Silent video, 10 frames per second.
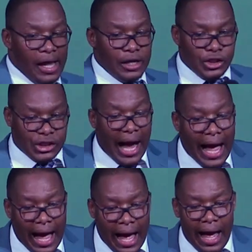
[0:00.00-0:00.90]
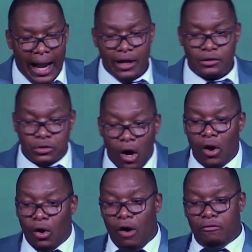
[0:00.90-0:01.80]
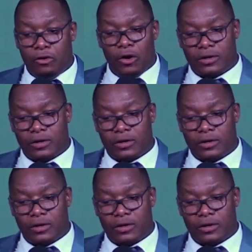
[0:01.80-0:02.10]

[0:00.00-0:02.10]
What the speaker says: shall talk of your